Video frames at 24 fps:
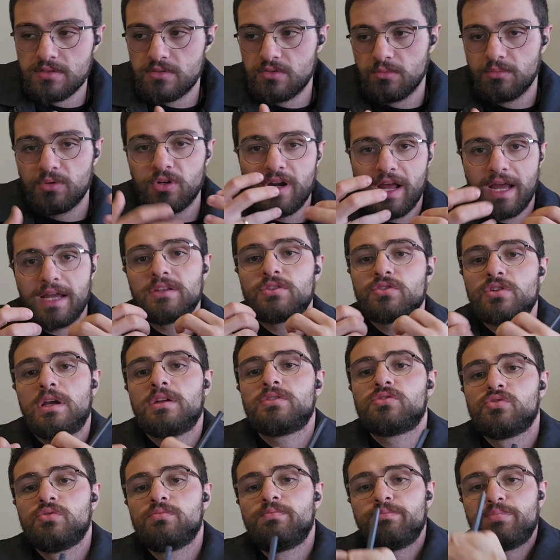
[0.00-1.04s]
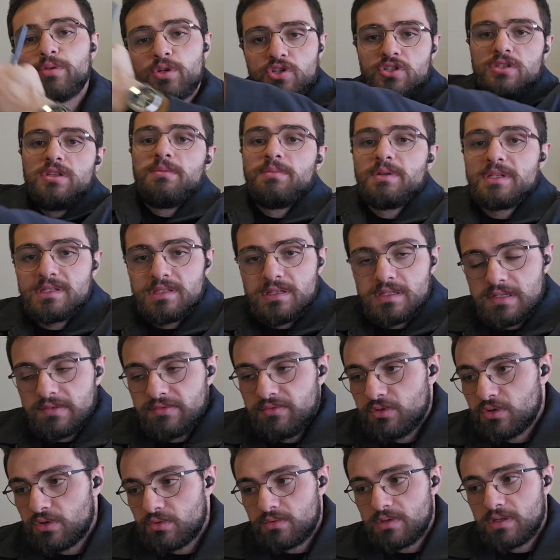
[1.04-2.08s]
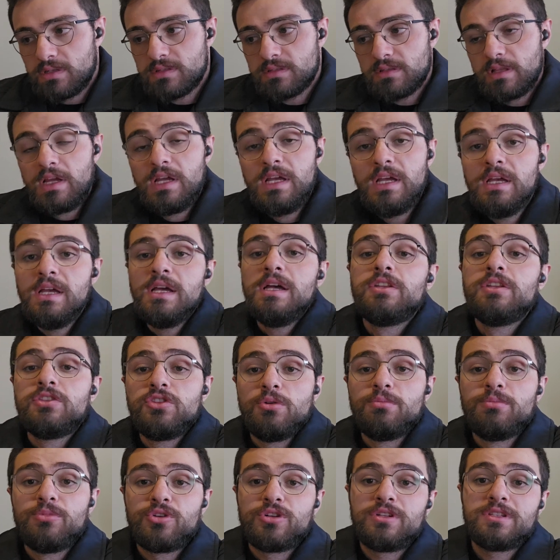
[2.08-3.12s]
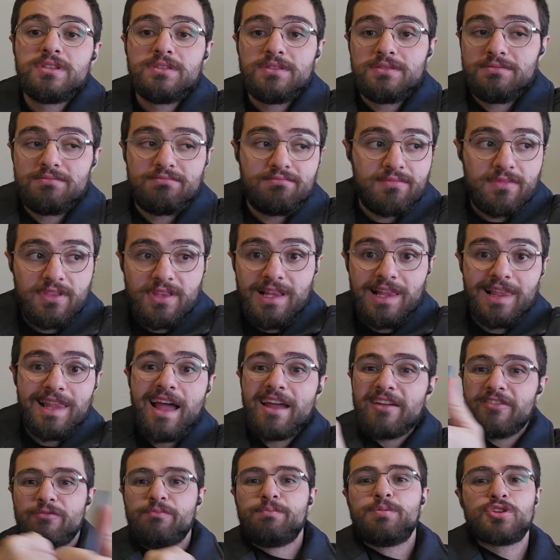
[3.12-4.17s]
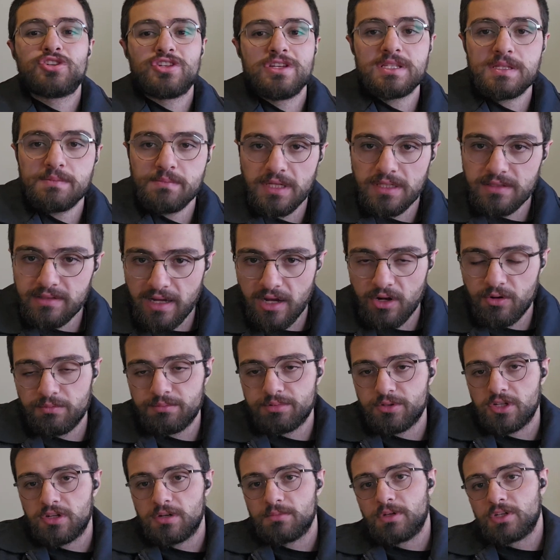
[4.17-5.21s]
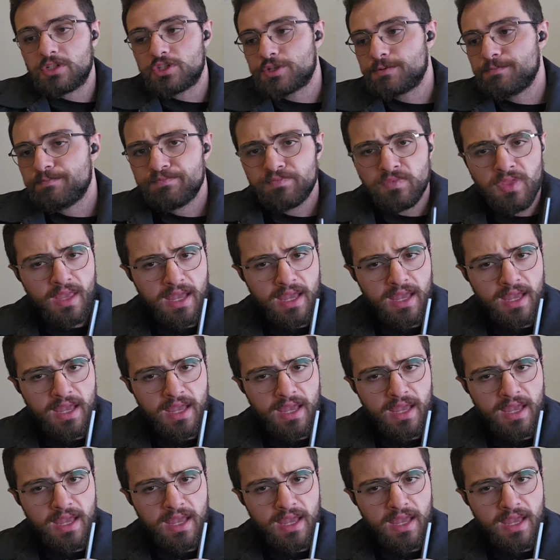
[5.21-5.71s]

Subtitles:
The more I try to push the business forward, the more life pushes me down, pretty much.